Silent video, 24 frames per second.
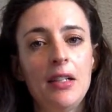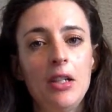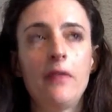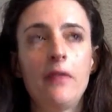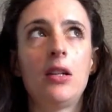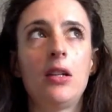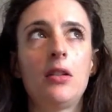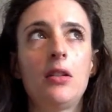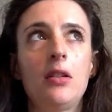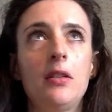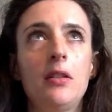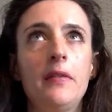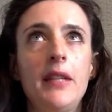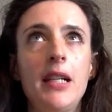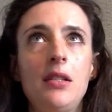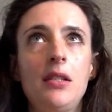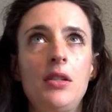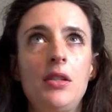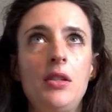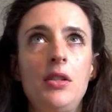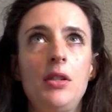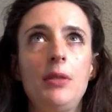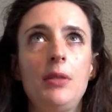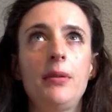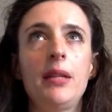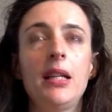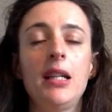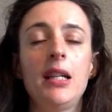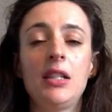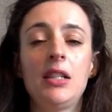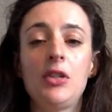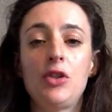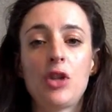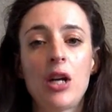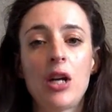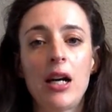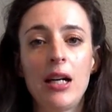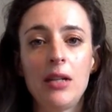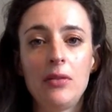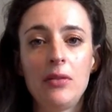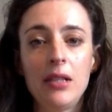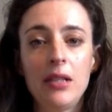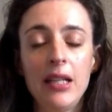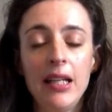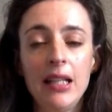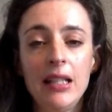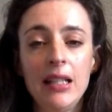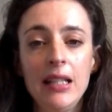A lot of that has to do with inner child
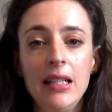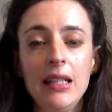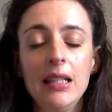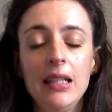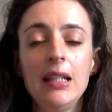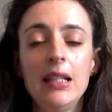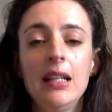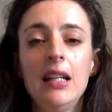healing,